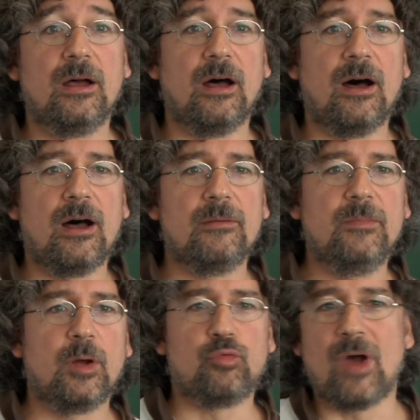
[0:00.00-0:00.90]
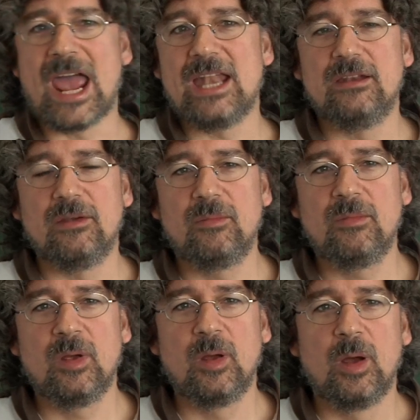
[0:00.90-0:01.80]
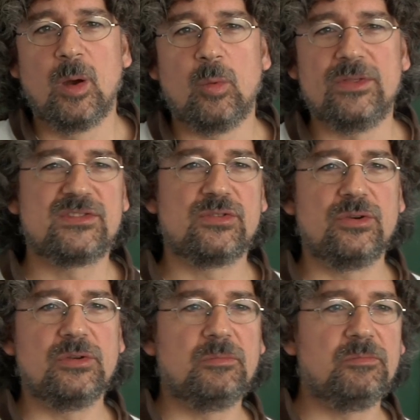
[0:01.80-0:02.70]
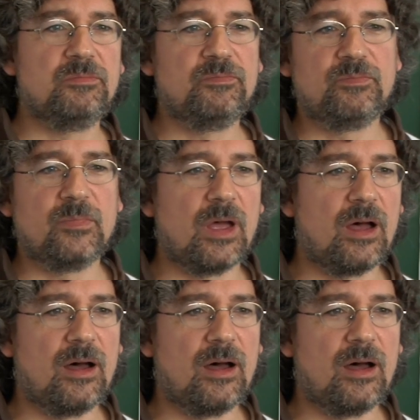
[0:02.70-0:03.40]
random with certain